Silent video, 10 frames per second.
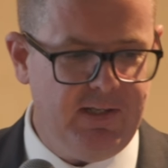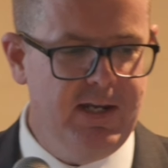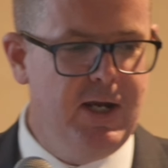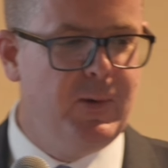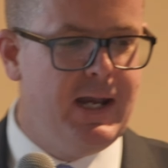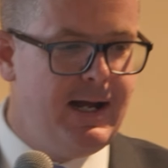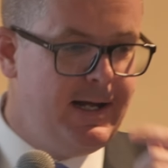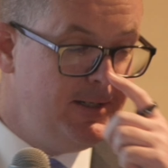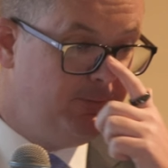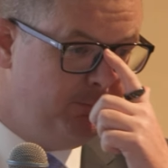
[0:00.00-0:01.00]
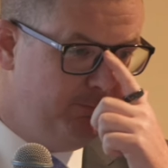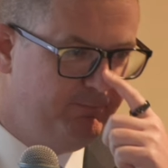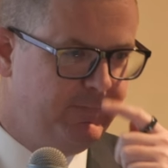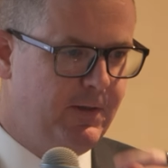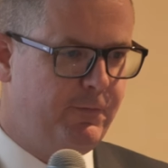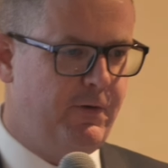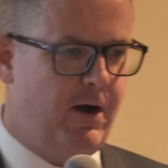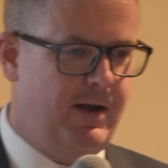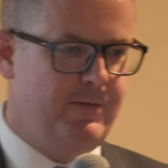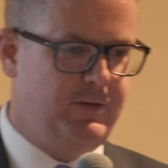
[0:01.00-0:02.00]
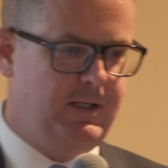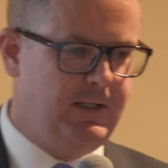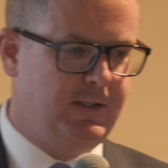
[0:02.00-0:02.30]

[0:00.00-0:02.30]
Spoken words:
Here we are, the 5-year